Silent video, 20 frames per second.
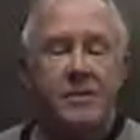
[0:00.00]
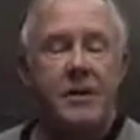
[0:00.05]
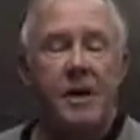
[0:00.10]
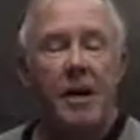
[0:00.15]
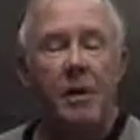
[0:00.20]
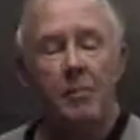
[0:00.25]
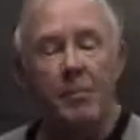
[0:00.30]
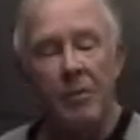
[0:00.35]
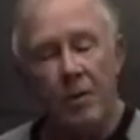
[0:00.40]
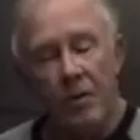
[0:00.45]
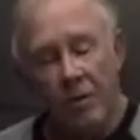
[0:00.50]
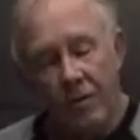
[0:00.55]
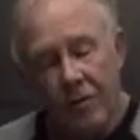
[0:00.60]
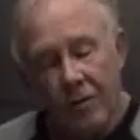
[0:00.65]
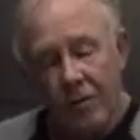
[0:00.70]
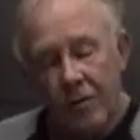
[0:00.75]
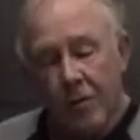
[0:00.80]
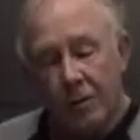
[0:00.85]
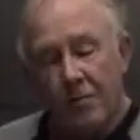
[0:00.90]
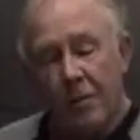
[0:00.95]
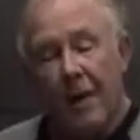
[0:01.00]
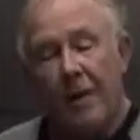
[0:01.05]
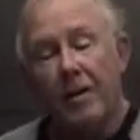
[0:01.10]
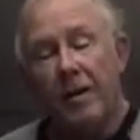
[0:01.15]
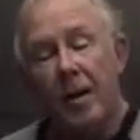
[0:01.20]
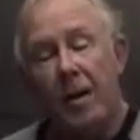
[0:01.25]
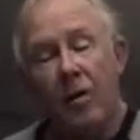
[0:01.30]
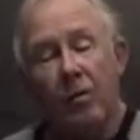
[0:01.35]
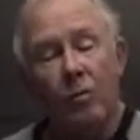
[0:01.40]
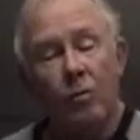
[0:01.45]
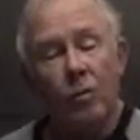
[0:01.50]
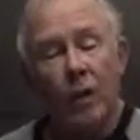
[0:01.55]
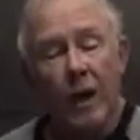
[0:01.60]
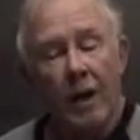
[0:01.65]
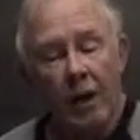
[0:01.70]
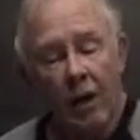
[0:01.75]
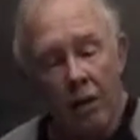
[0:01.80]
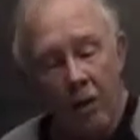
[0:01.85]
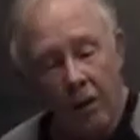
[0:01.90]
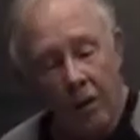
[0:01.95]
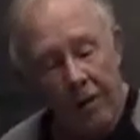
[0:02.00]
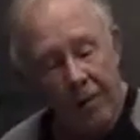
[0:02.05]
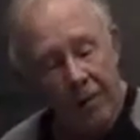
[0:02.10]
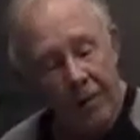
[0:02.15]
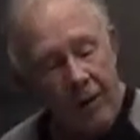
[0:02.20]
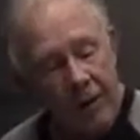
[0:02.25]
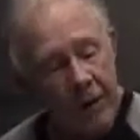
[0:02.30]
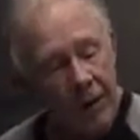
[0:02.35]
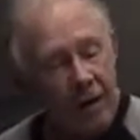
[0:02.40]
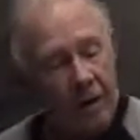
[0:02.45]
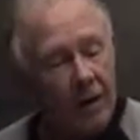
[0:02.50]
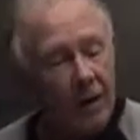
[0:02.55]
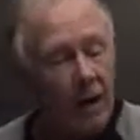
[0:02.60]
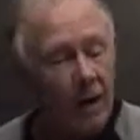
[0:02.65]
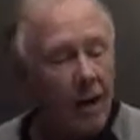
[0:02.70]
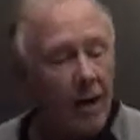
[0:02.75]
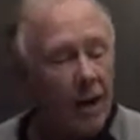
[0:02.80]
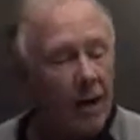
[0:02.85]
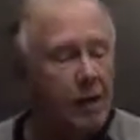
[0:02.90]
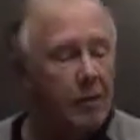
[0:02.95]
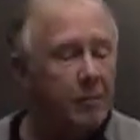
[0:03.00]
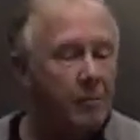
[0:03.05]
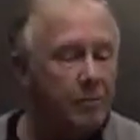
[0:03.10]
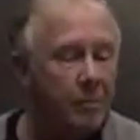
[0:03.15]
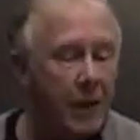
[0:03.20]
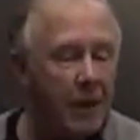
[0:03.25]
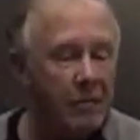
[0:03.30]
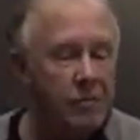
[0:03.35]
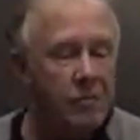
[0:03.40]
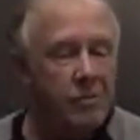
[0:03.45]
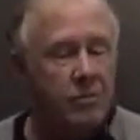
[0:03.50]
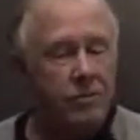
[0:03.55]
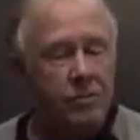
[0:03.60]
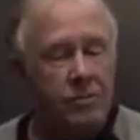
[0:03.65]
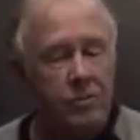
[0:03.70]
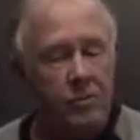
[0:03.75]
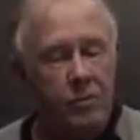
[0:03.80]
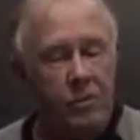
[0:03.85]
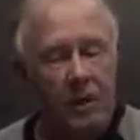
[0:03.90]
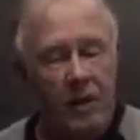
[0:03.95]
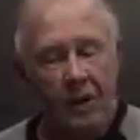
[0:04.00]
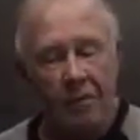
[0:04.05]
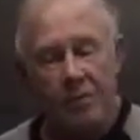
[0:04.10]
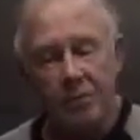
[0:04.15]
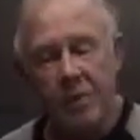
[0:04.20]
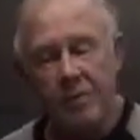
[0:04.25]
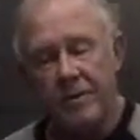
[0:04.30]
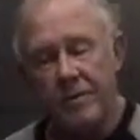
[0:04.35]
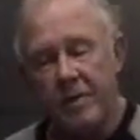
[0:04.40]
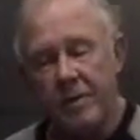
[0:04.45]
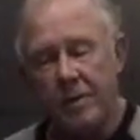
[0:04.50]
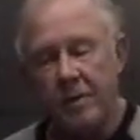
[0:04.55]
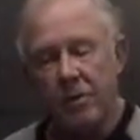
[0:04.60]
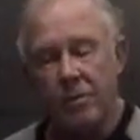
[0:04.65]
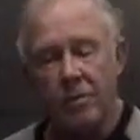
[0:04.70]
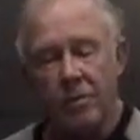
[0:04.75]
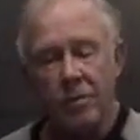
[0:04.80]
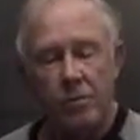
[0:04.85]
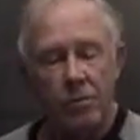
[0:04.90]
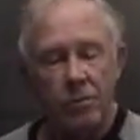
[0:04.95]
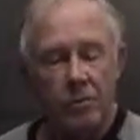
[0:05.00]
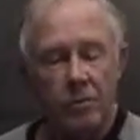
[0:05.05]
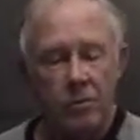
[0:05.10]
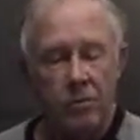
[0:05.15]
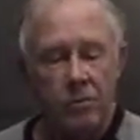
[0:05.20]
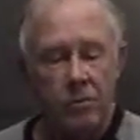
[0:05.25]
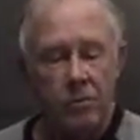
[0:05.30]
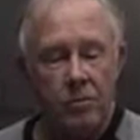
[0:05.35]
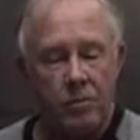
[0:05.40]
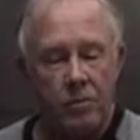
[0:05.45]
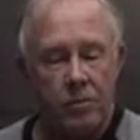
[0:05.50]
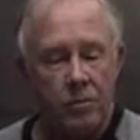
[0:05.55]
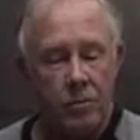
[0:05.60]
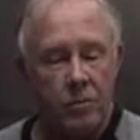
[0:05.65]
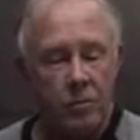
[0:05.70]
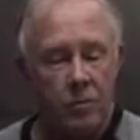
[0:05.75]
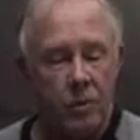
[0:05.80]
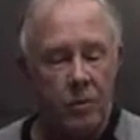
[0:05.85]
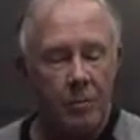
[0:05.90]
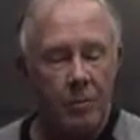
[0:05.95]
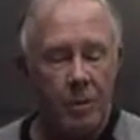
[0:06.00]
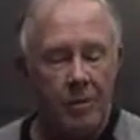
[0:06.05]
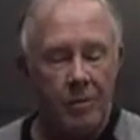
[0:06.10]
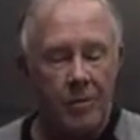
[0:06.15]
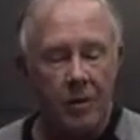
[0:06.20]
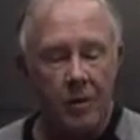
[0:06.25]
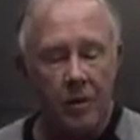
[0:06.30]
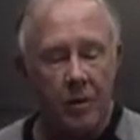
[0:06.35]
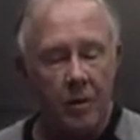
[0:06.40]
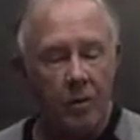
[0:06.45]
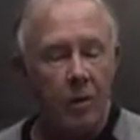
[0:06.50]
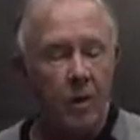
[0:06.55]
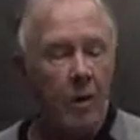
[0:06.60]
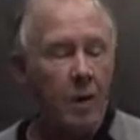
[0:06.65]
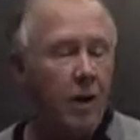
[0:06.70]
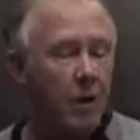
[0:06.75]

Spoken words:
Tom Miltz. This is my dog Radar, and about 2.5 months ago to 3 months ago,